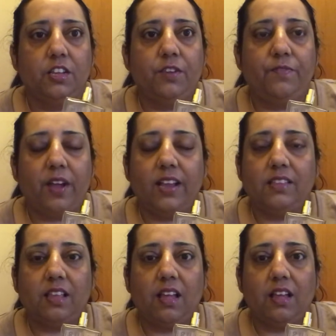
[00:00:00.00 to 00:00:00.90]
you find
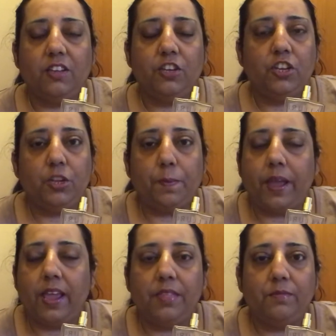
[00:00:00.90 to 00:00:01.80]
that you
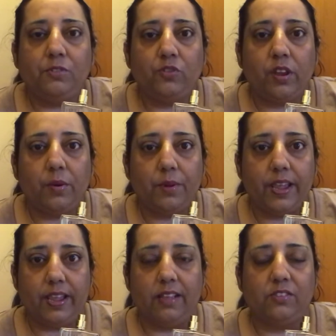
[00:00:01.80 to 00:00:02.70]
pay them straight
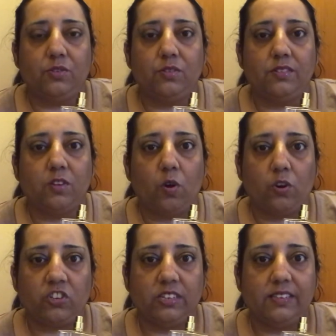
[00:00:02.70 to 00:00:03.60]
away as soon as the
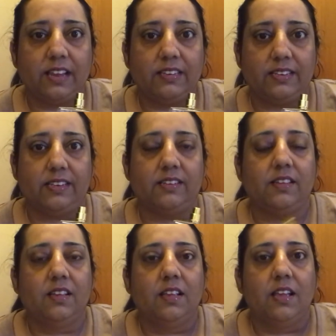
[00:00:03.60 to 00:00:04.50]
auction is ended,
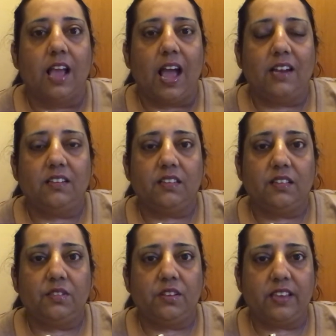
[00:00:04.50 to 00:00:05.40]
and
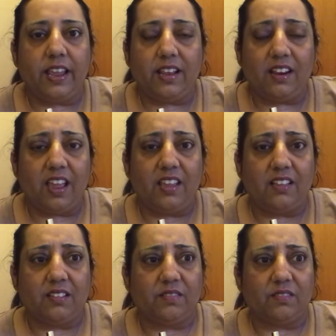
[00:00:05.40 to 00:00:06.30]
they take
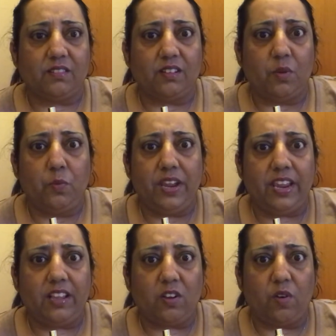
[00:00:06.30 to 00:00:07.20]
like a
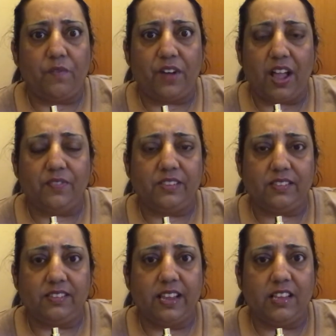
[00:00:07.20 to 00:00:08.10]
week or
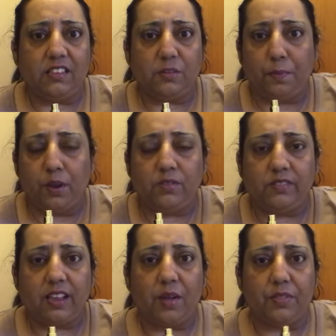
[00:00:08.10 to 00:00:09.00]
5-6 days to
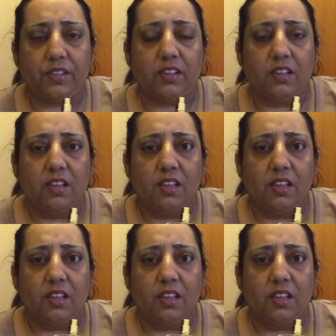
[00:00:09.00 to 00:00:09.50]
post out the